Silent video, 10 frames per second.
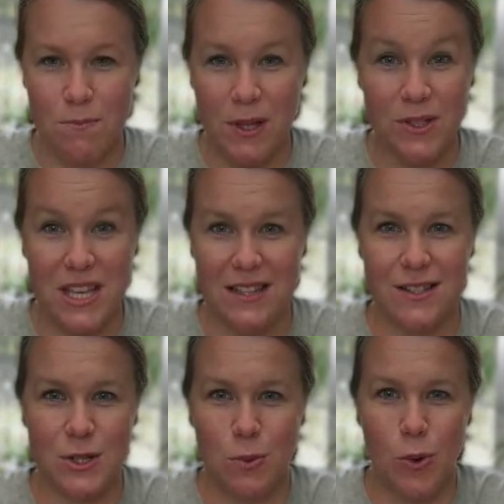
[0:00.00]
built-in
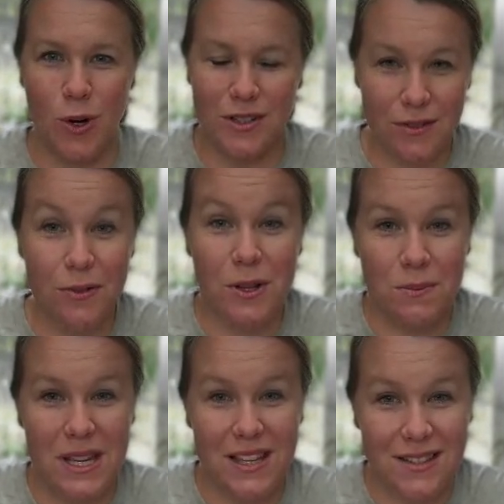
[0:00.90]
support for the
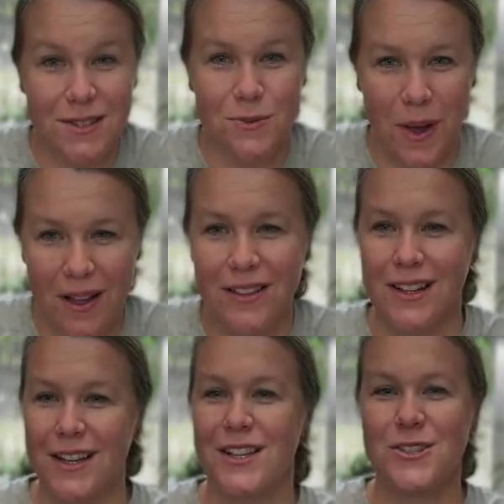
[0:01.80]
peas as well.
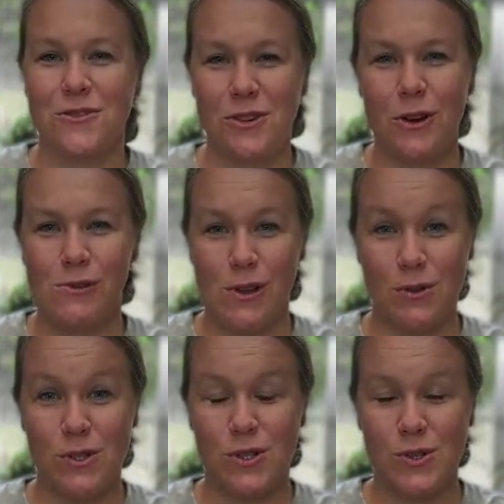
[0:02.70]
So if you grow
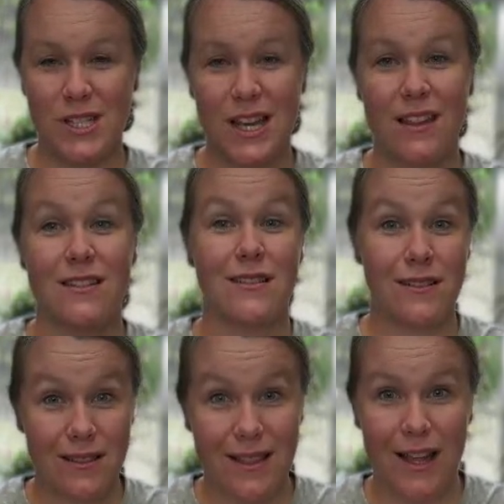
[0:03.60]
those two
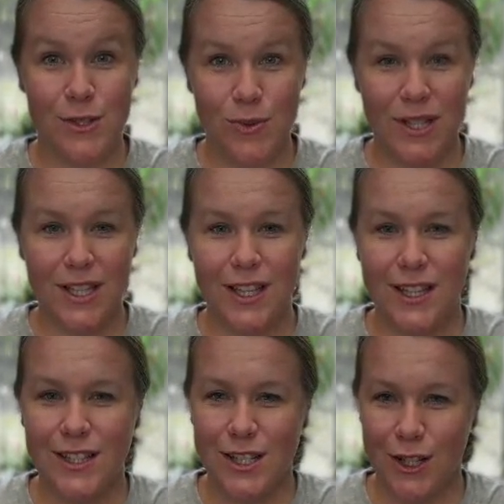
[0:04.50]
together, that's really
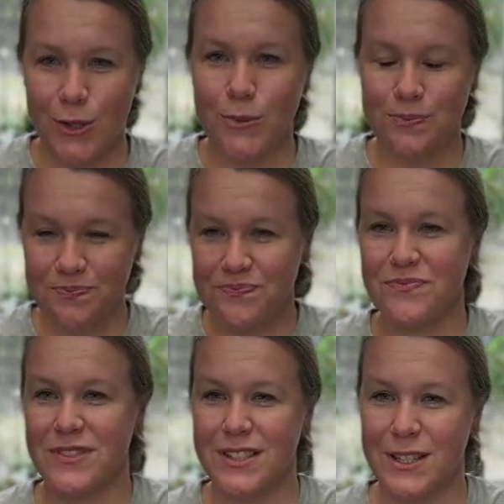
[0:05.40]
good too.
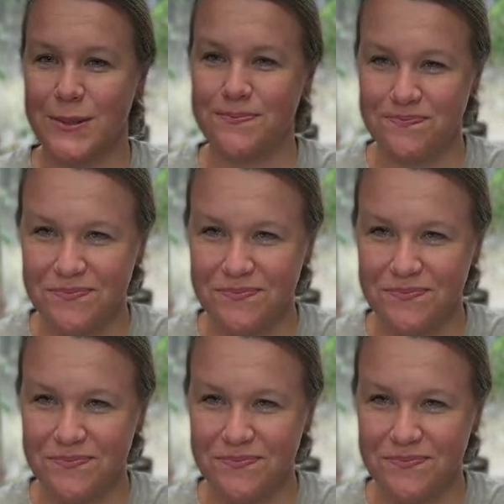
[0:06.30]
So